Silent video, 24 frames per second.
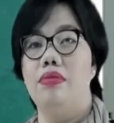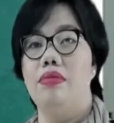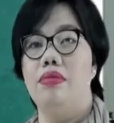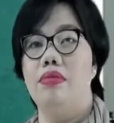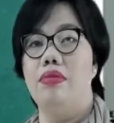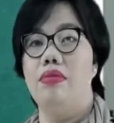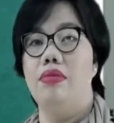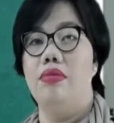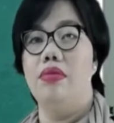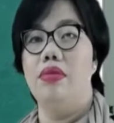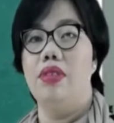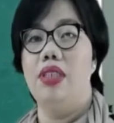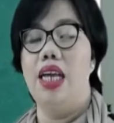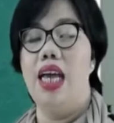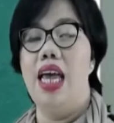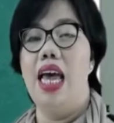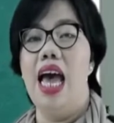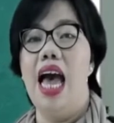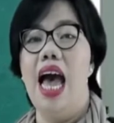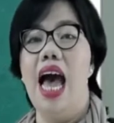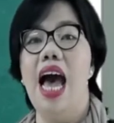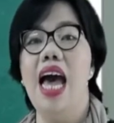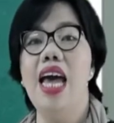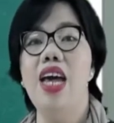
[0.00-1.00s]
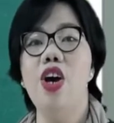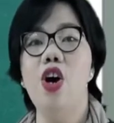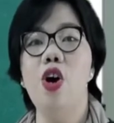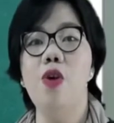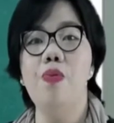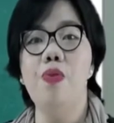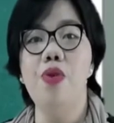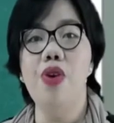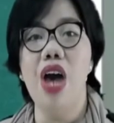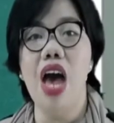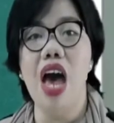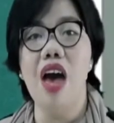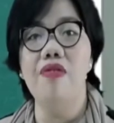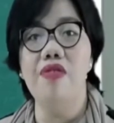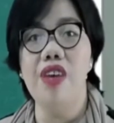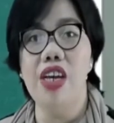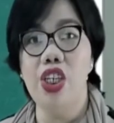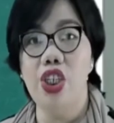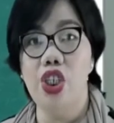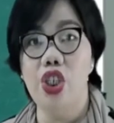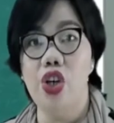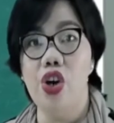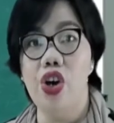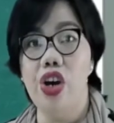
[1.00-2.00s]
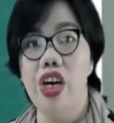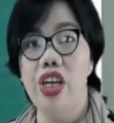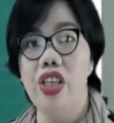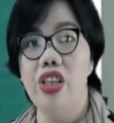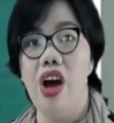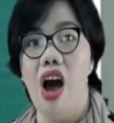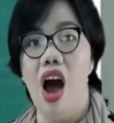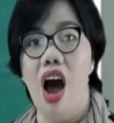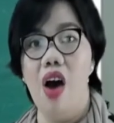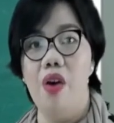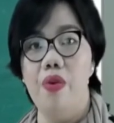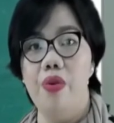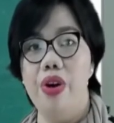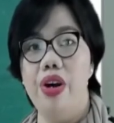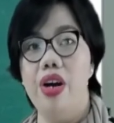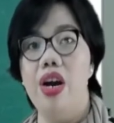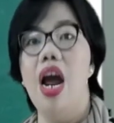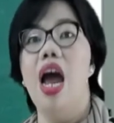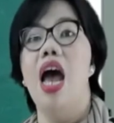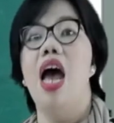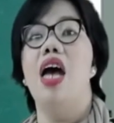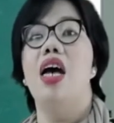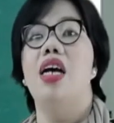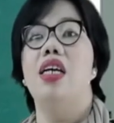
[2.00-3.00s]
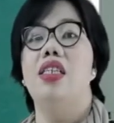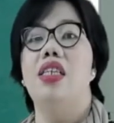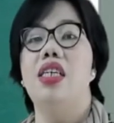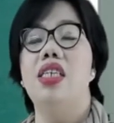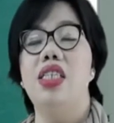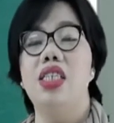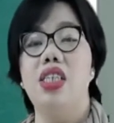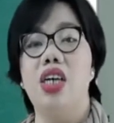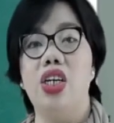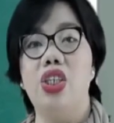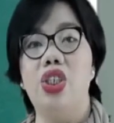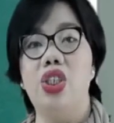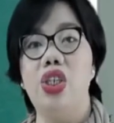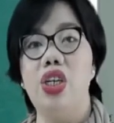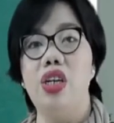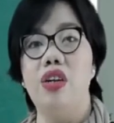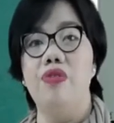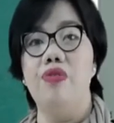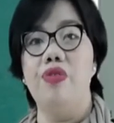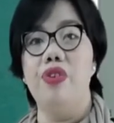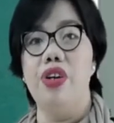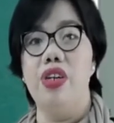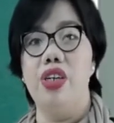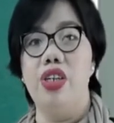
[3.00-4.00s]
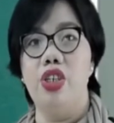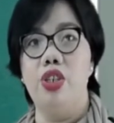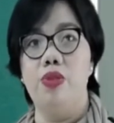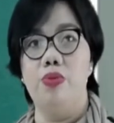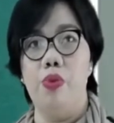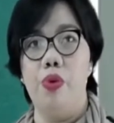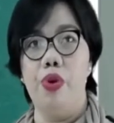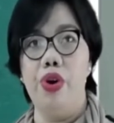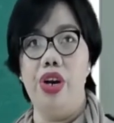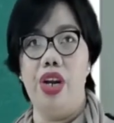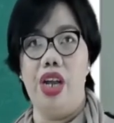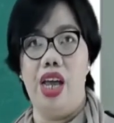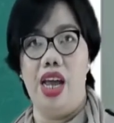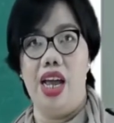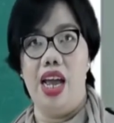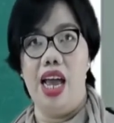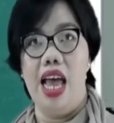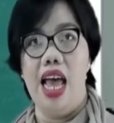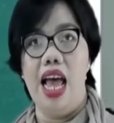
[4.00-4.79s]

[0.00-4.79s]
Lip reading: I hope you have enjoyed our discussion for this morning.